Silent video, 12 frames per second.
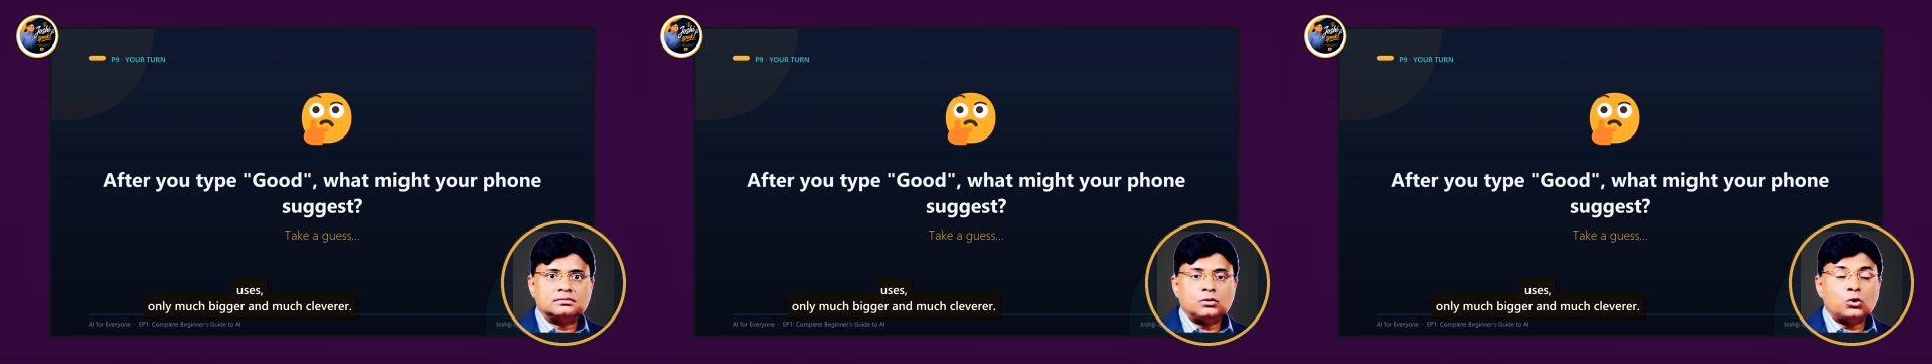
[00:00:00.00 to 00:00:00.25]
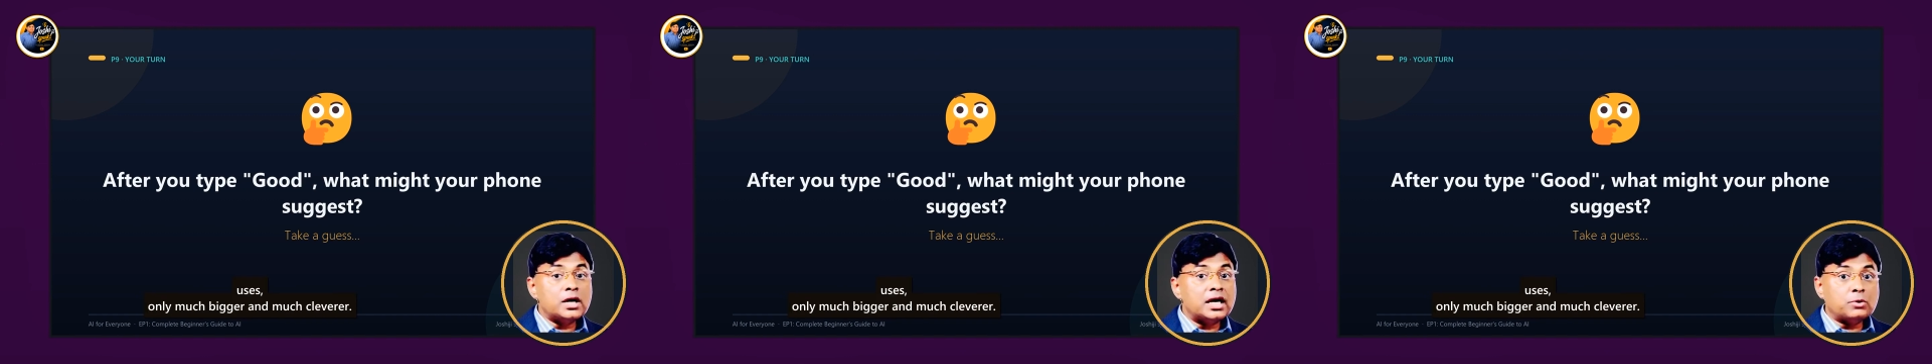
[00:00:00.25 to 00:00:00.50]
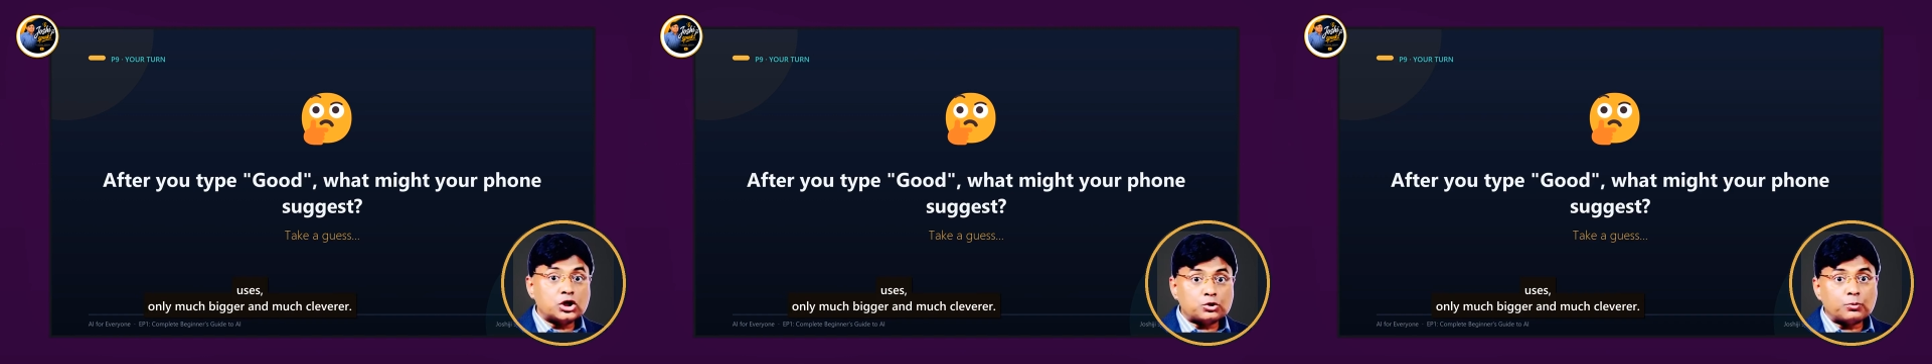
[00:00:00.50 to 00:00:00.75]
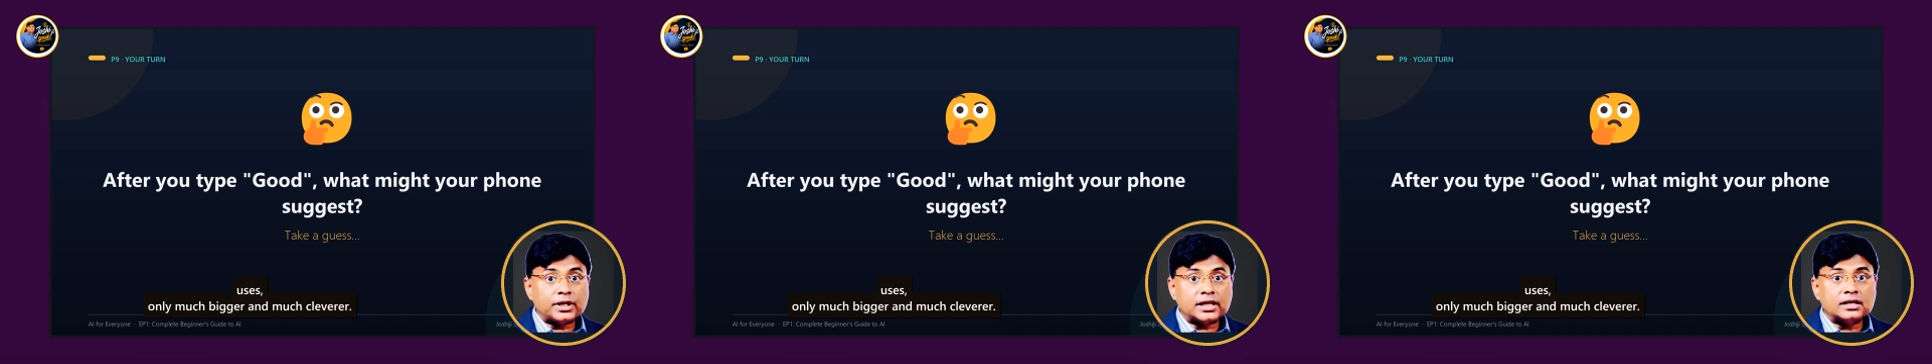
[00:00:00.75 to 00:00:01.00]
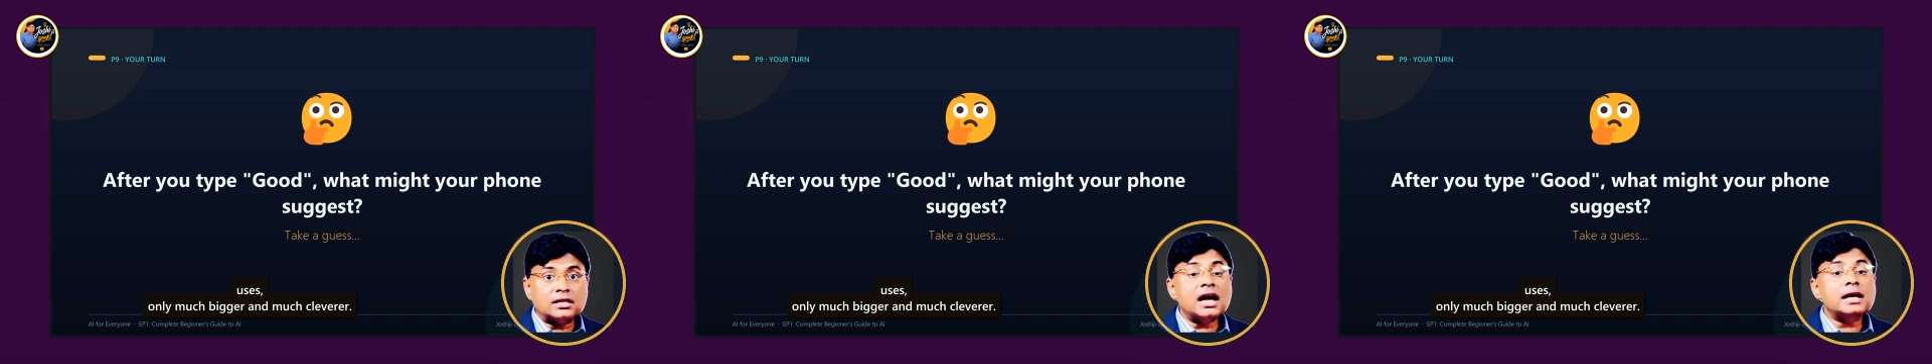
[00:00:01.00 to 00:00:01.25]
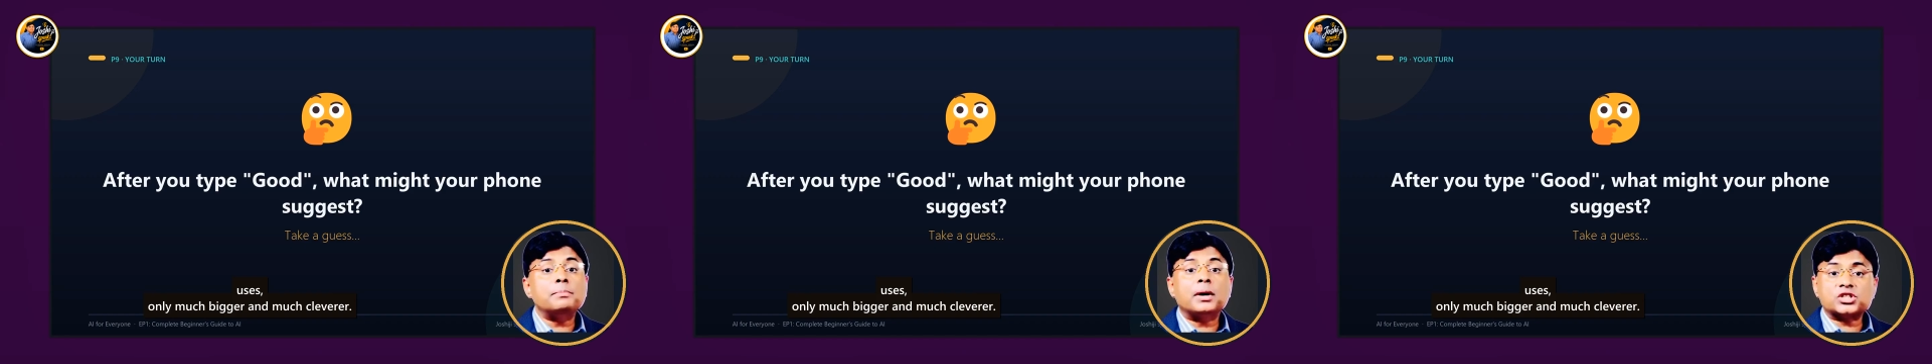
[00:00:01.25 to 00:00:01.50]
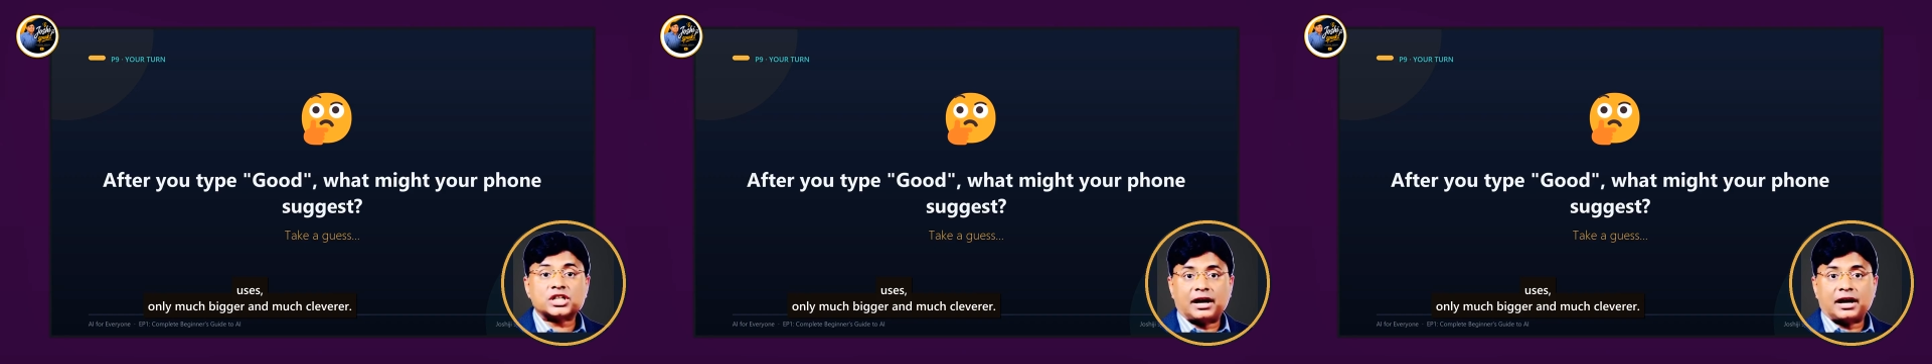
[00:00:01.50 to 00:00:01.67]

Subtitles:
only much bigger and much